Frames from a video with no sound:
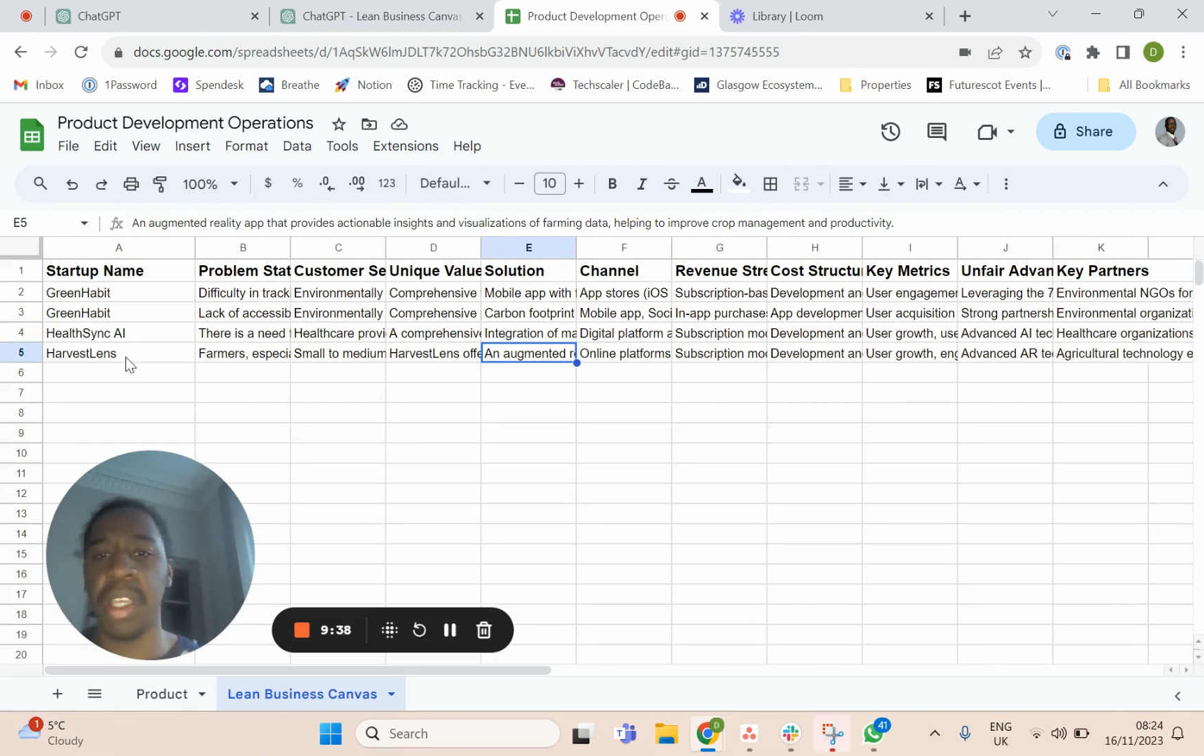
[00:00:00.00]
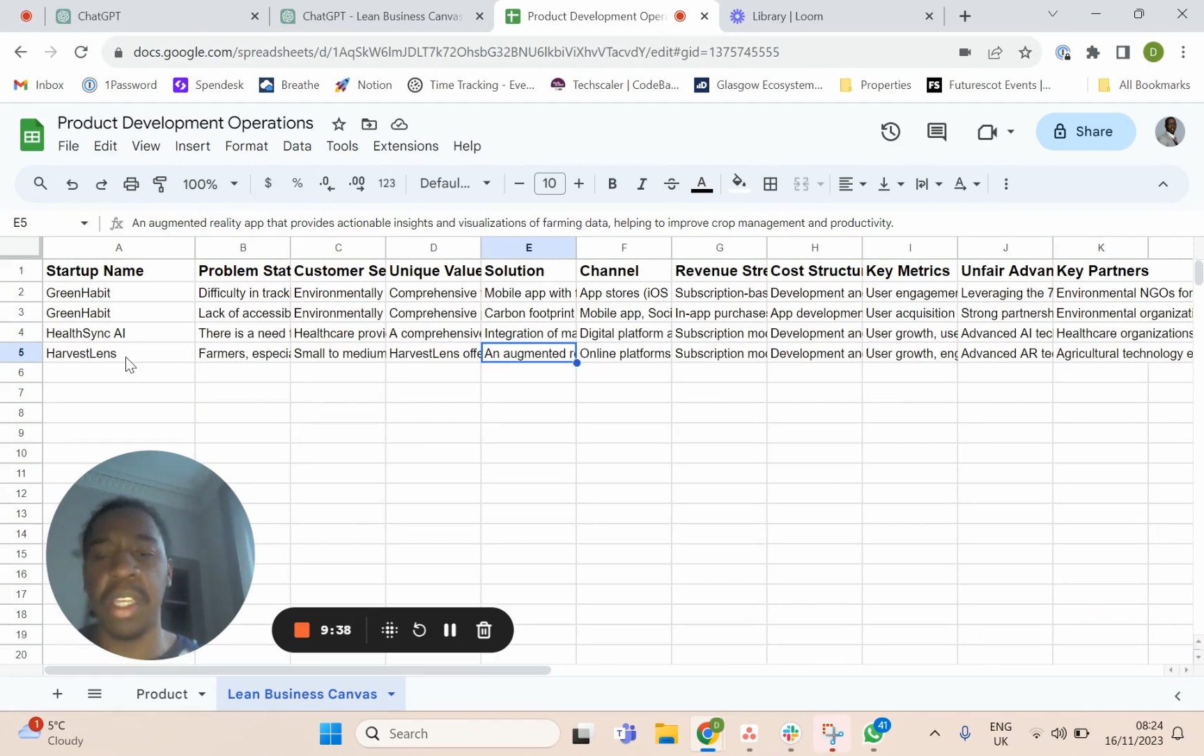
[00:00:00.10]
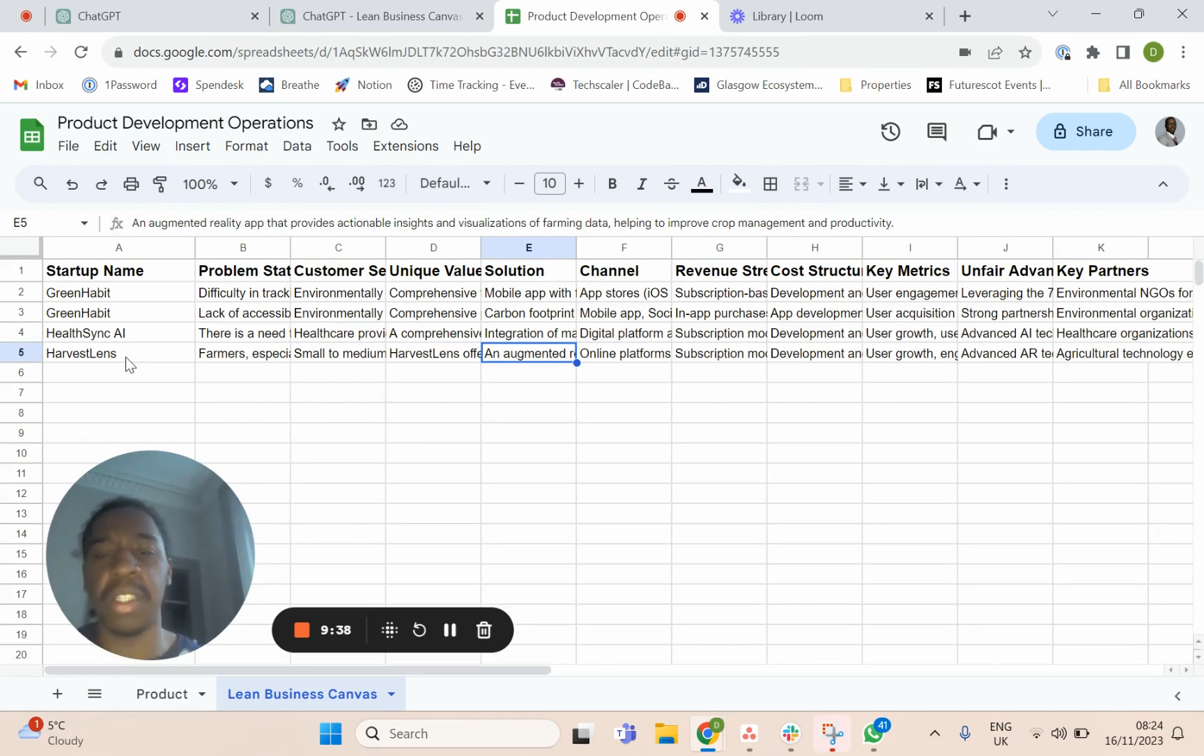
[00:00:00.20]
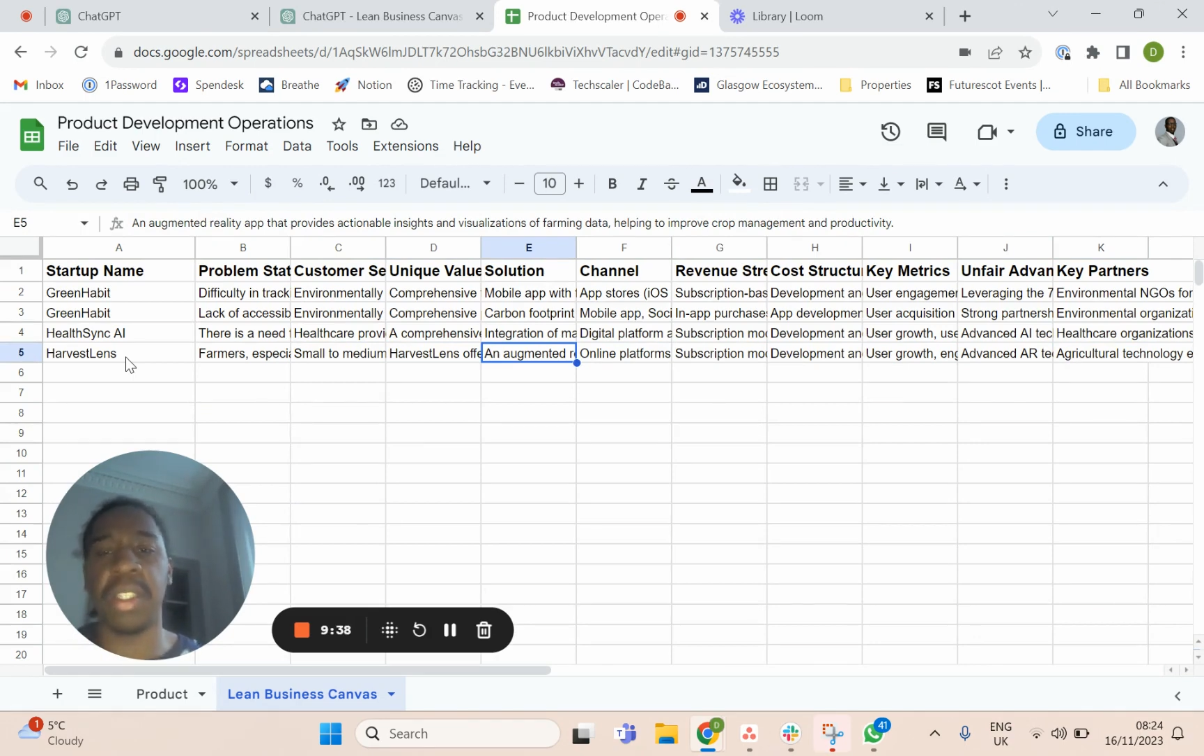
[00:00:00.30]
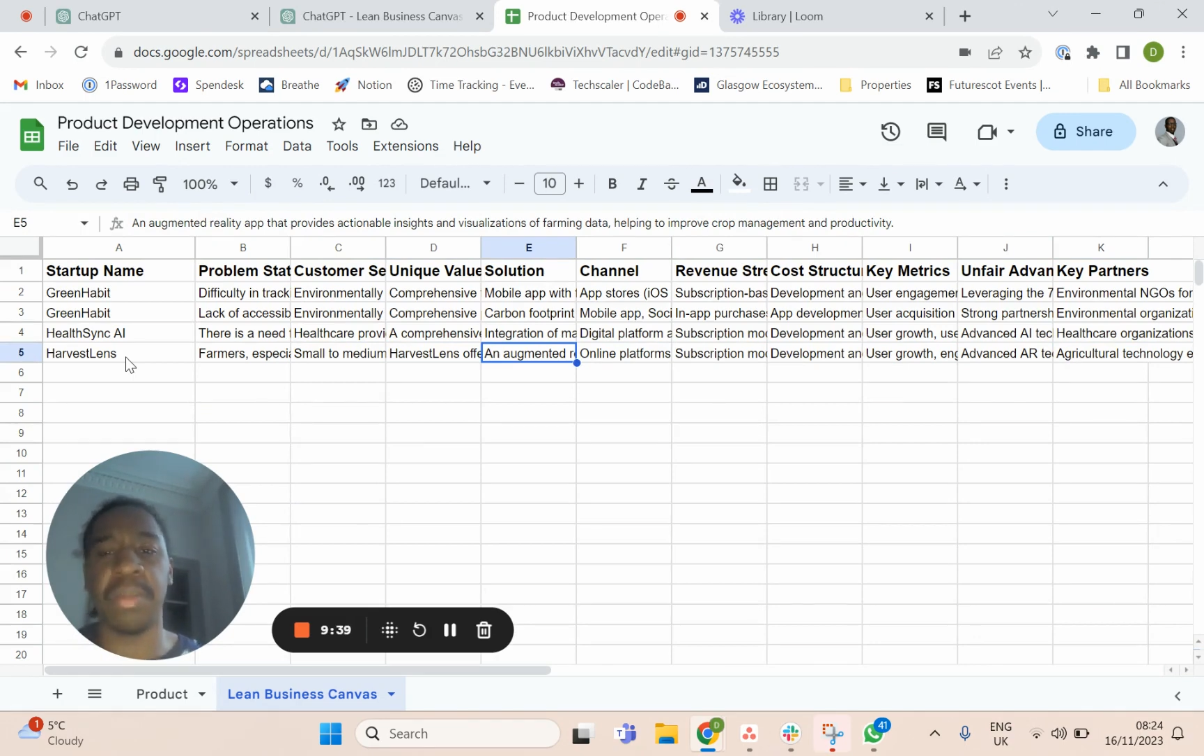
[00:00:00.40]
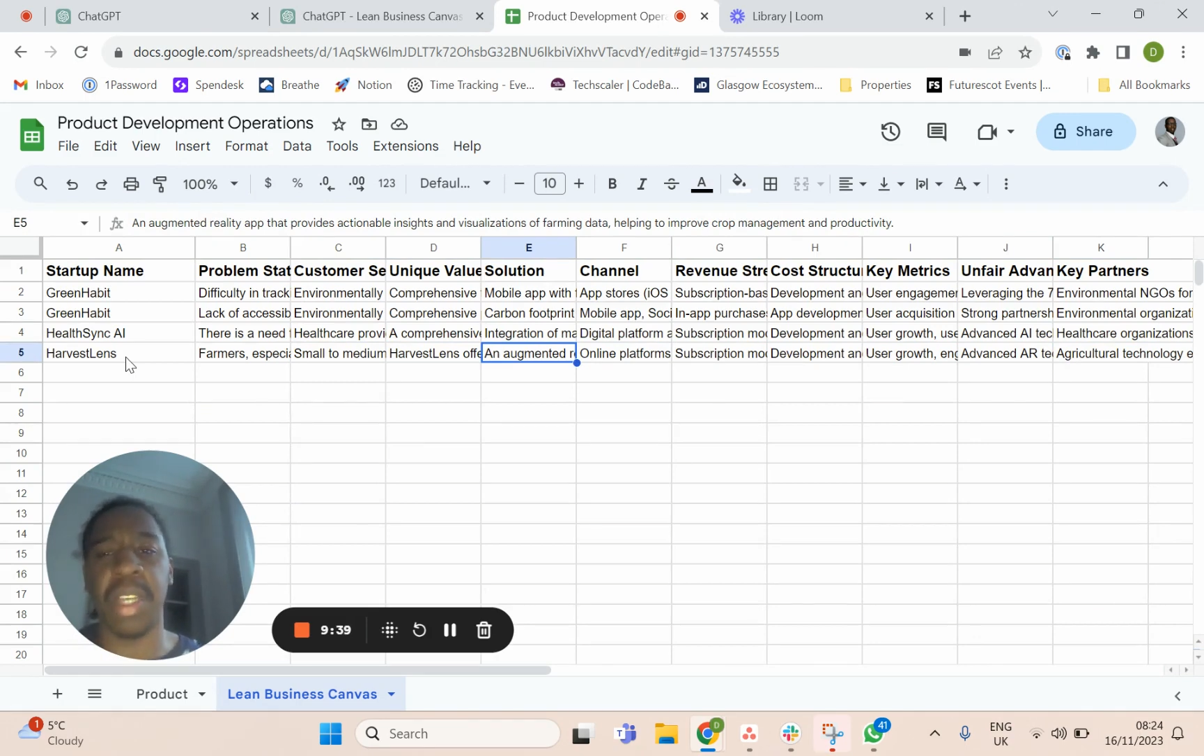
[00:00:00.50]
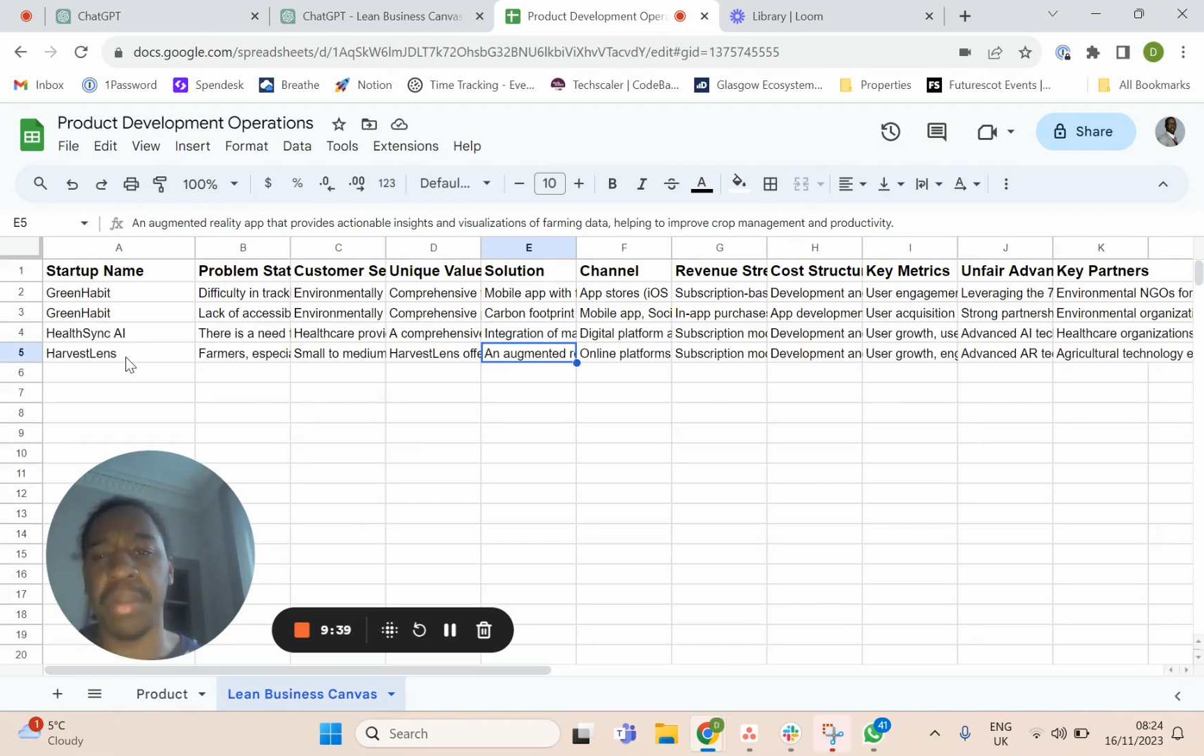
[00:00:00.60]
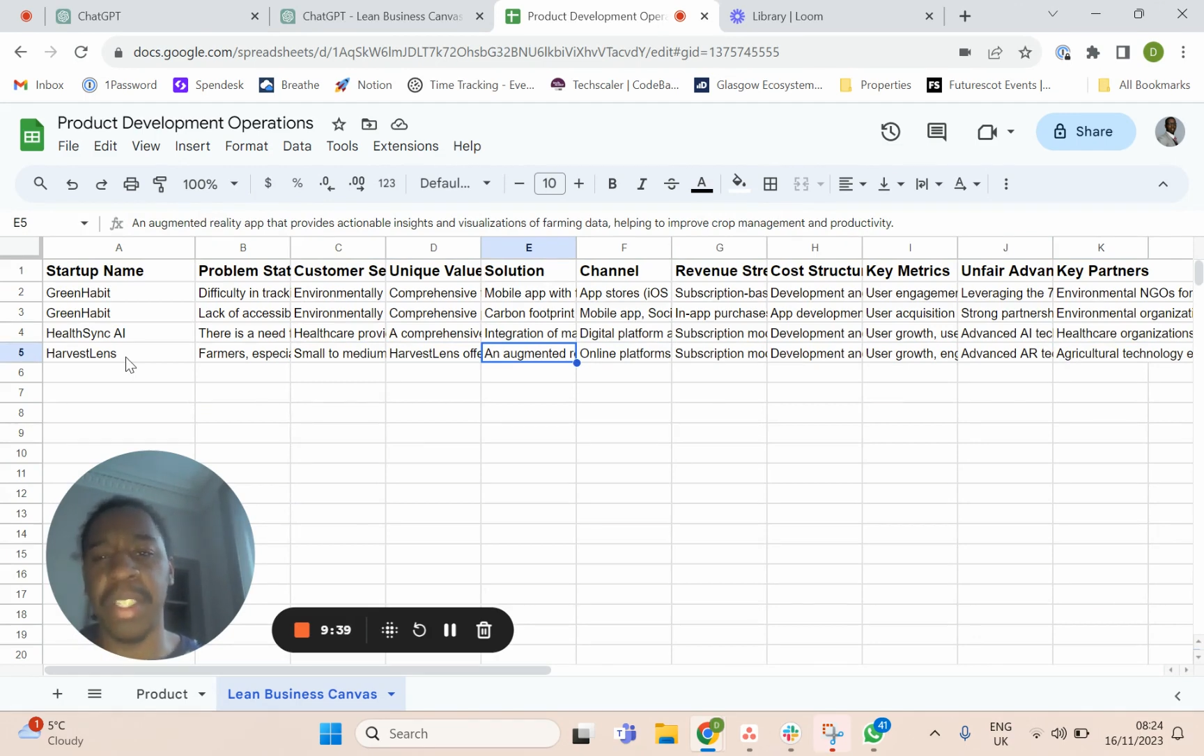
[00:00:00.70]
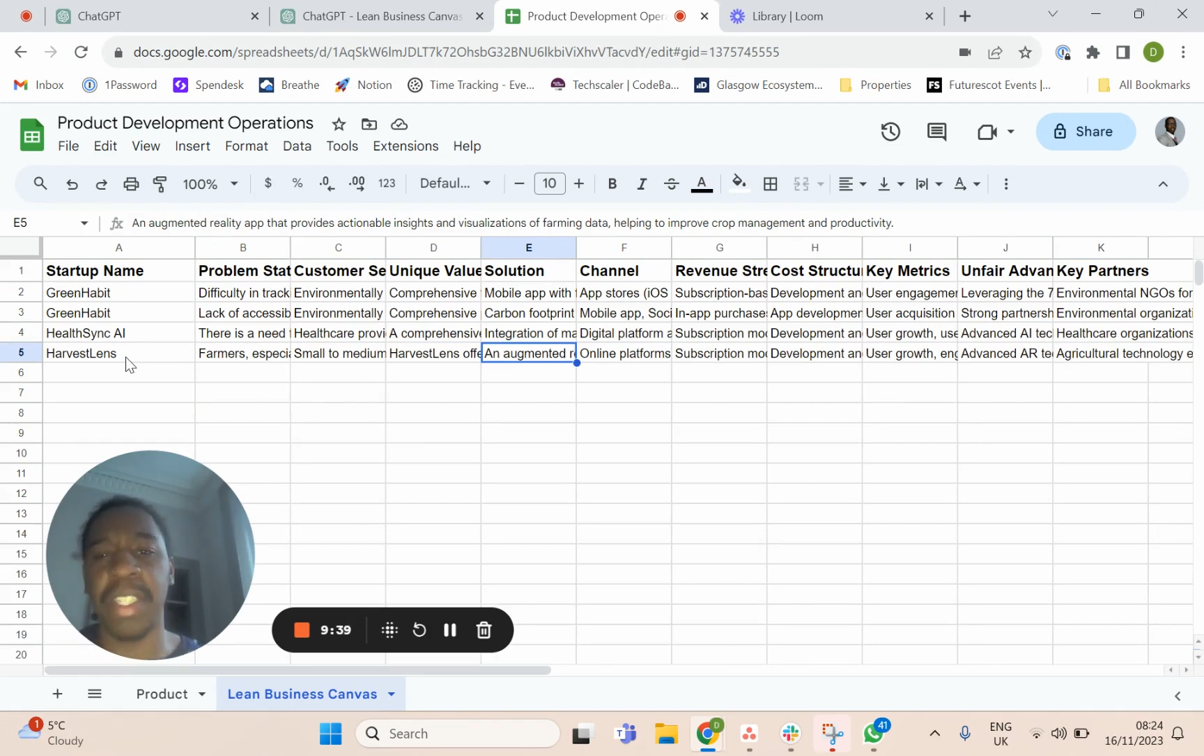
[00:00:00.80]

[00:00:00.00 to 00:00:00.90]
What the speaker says: sometimes